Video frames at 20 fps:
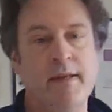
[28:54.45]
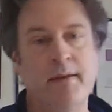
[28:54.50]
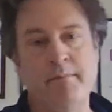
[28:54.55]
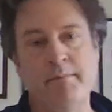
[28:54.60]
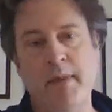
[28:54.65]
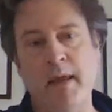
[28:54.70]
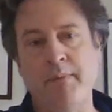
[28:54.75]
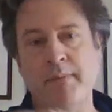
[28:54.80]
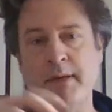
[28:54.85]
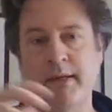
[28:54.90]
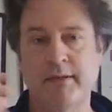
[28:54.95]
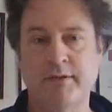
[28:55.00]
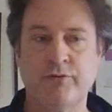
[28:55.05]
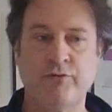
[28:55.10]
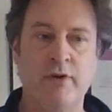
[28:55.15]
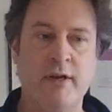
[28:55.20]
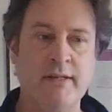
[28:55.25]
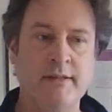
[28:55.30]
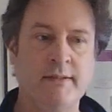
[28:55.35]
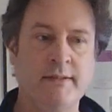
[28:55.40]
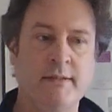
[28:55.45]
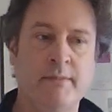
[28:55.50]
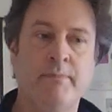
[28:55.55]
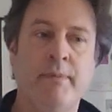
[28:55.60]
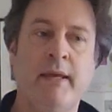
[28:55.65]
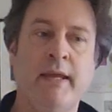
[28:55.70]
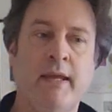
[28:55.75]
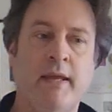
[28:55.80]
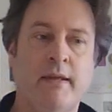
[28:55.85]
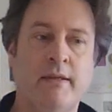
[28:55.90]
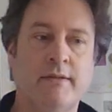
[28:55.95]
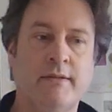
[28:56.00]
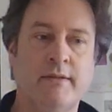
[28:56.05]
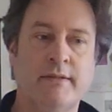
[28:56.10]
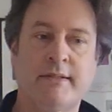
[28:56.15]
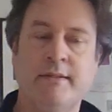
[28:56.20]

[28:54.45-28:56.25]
maybe it's trying to depict the